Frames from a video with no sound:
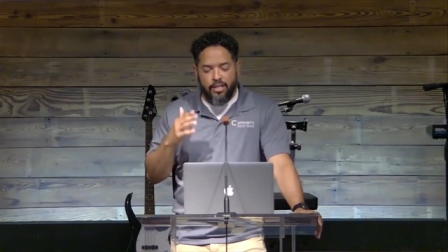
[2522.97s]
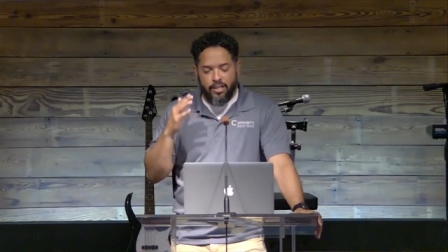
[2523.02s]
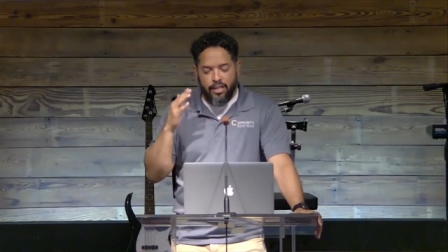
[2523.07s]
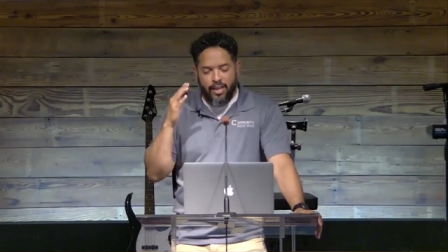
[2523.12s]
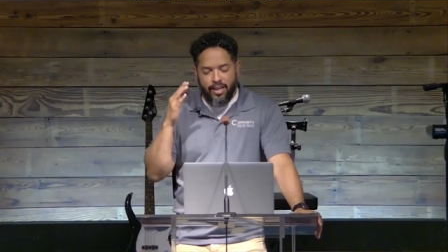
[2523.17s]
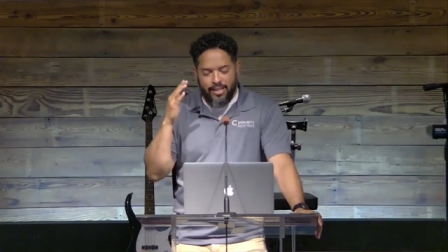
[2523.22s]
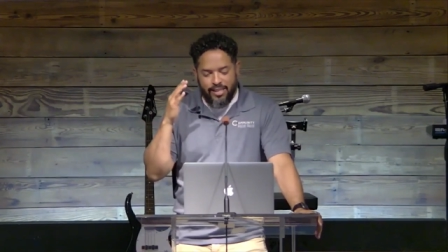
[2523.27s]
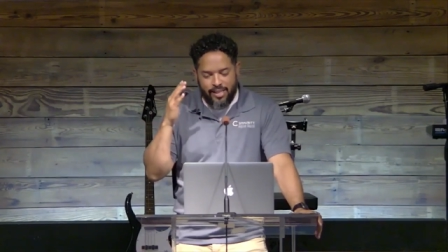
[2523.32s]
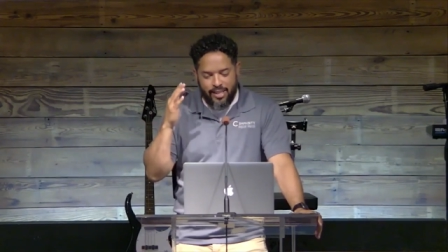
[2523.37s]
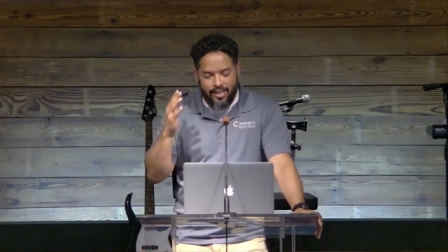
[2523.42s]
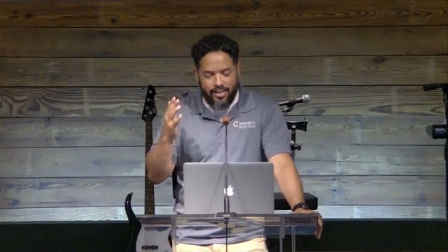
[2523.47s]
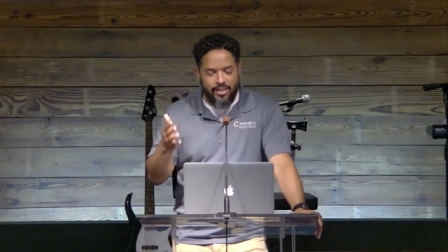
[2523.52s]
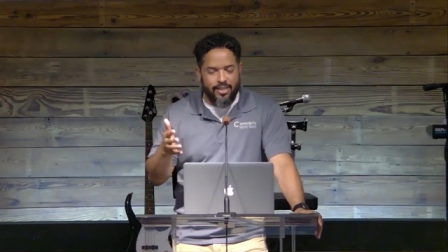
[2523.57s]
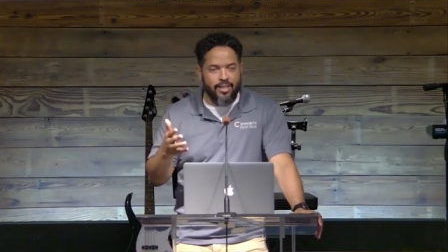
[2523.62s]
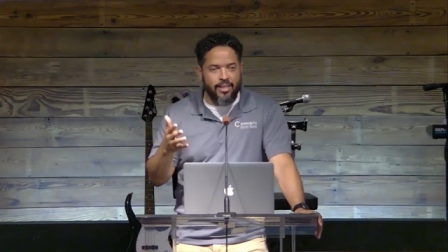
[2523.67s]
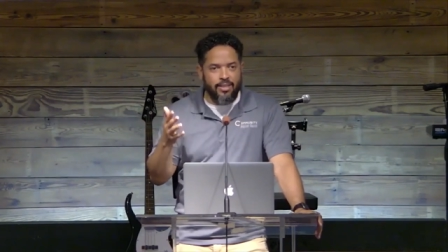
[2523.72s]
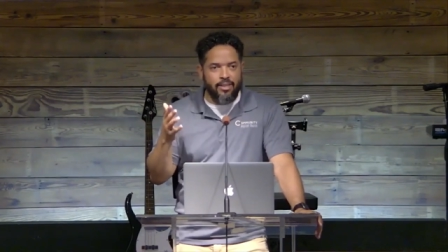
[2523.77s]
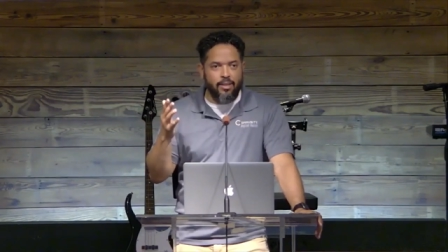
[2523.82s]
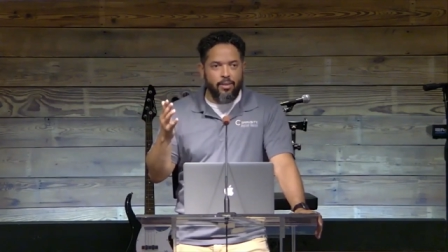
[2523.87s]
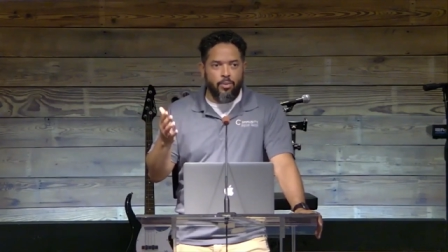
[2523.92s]
that is
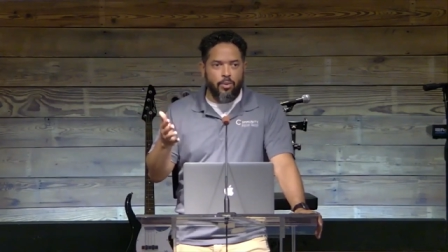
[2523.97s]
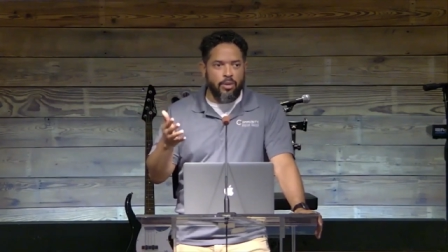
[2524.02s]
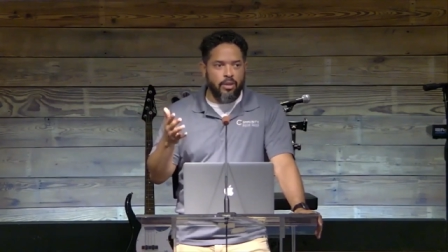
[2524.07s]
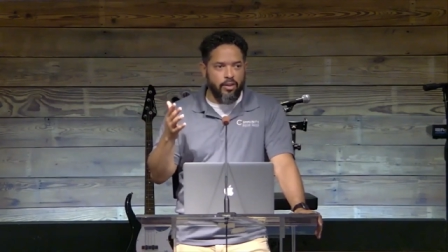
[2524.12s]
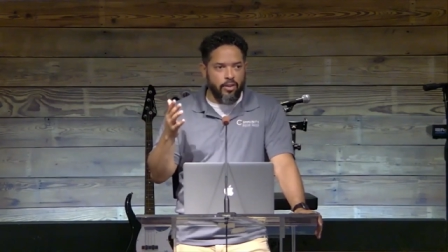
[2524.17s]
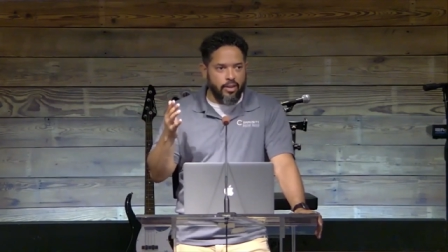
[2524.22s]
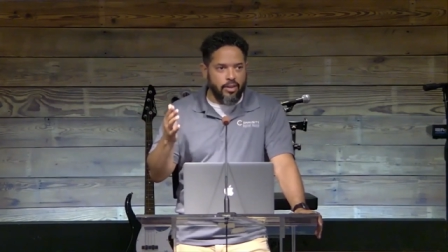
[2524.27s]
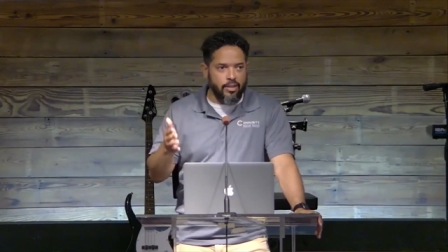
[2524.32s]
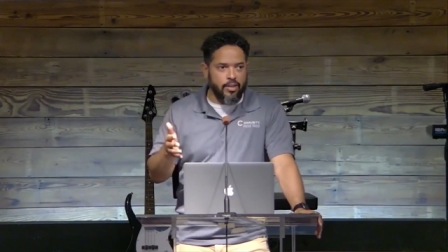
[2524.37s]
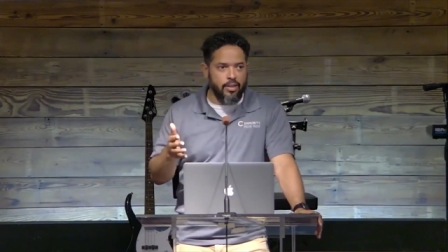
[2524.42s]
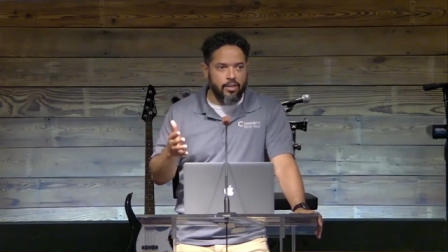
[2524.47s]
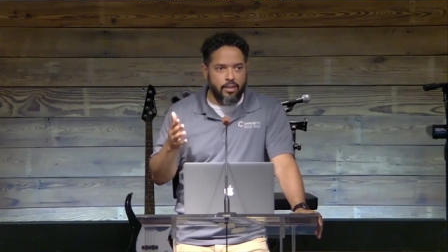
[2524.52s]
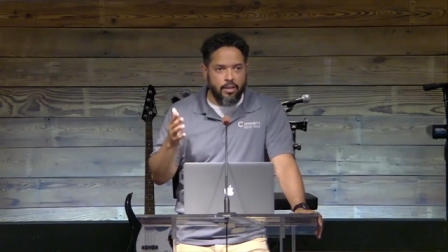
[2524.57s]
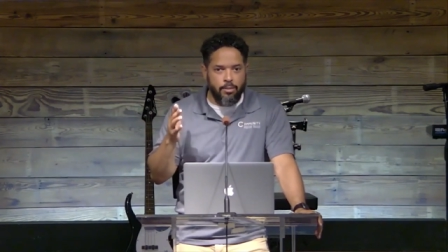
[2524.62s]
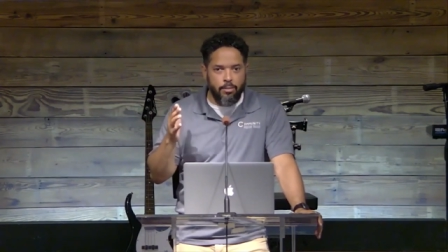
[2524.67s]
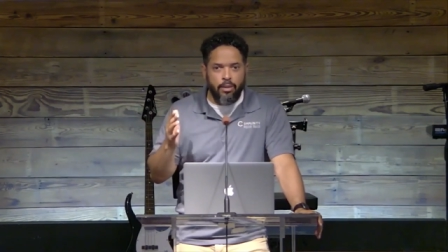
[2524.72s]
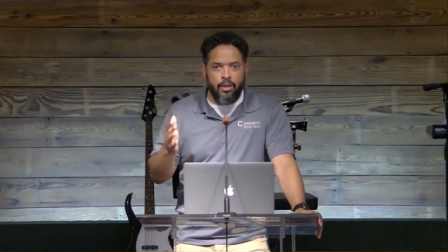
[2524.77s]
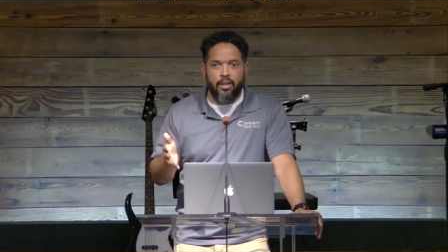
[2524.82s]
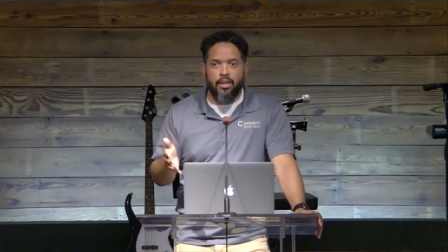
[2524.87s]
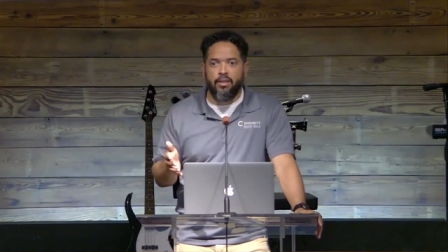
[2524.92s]
consistent with their existing
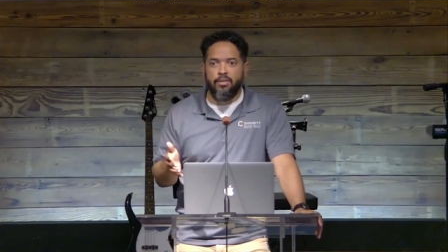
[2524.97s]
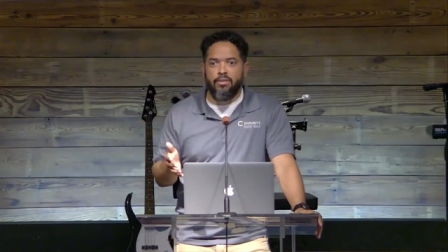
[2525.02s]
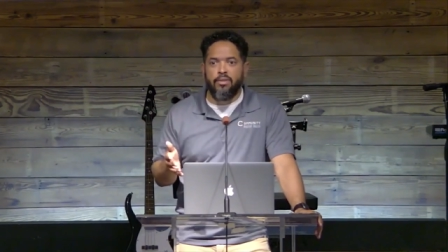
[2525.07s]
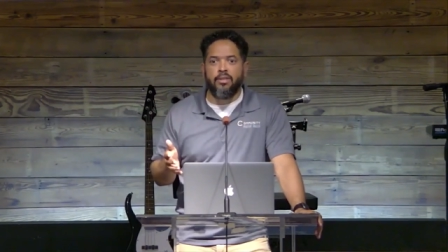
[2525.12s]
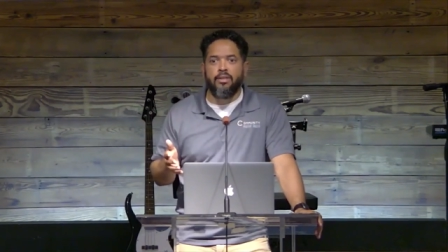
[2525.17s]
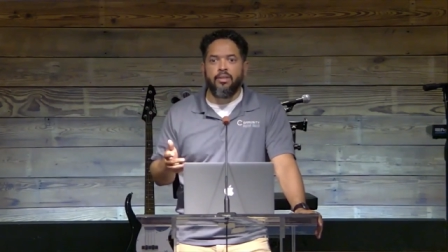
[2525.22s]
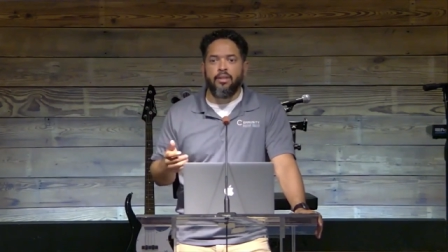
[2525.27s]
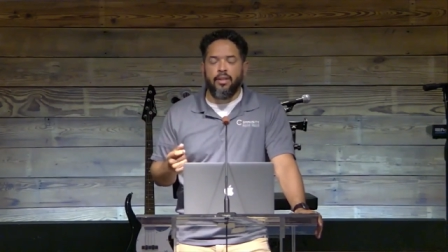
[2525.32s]
beliefs.